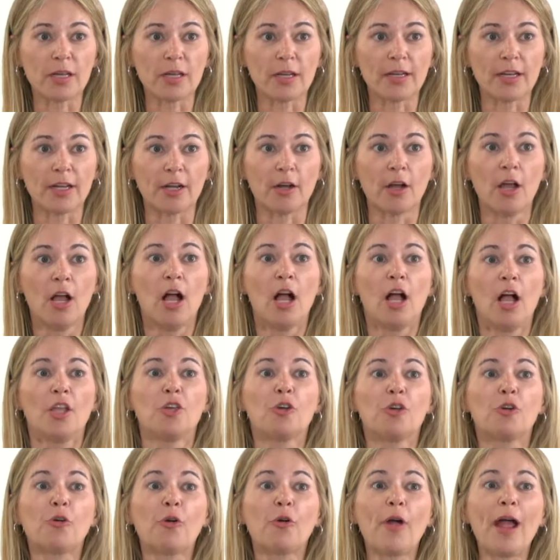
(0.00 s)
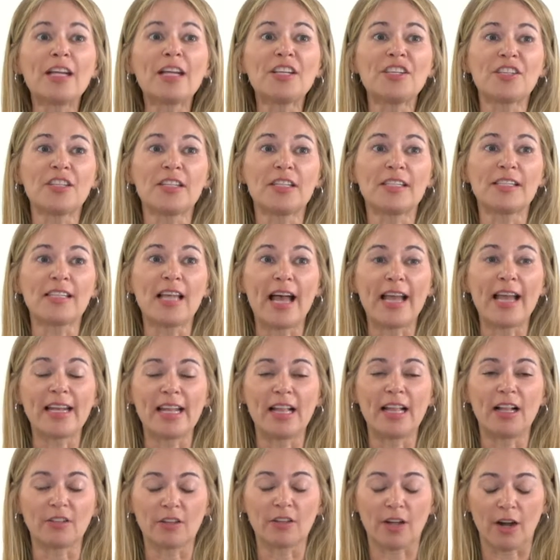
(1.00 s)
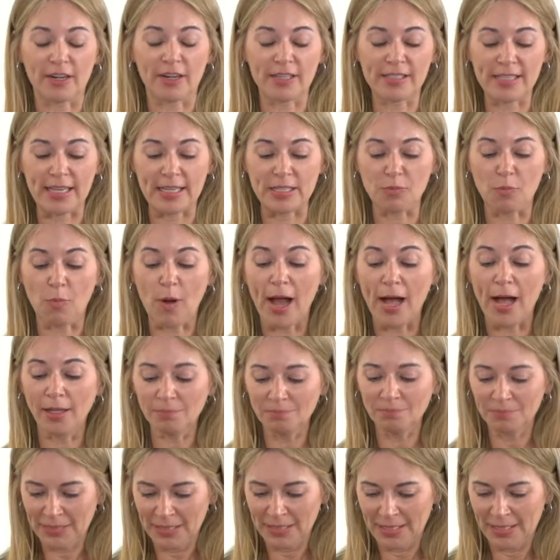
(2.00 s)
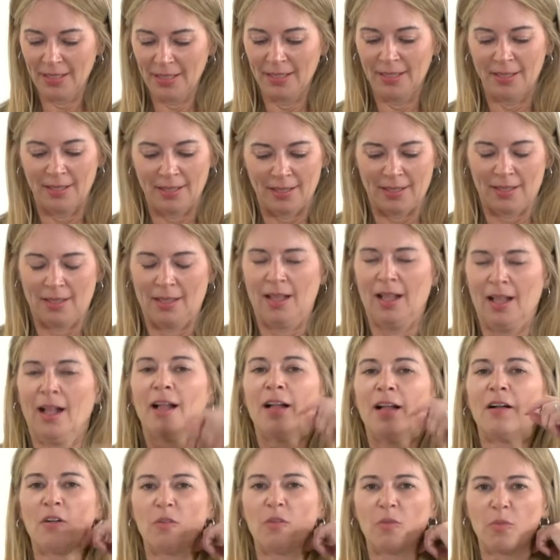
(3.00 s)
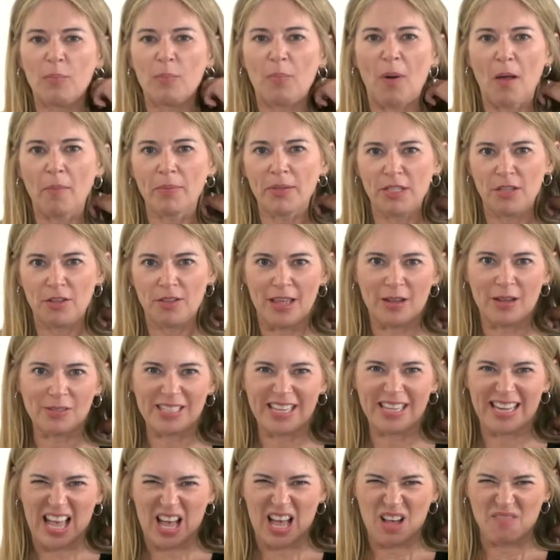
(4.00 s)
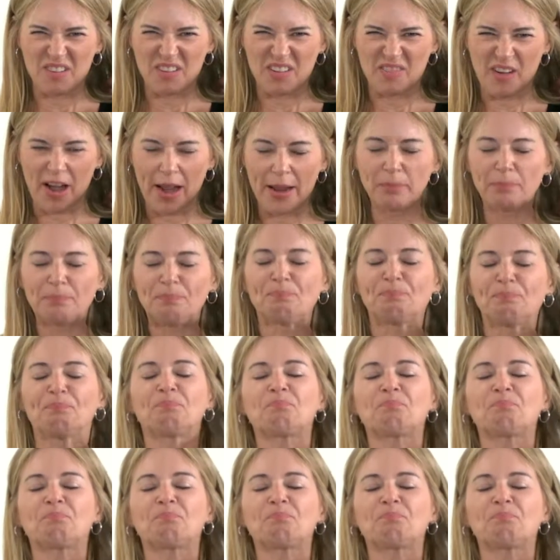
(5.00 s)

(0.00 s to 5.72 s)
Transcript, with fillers: on here. You crash the site, Elgar says. Well, we probably knew that was going to happen, right?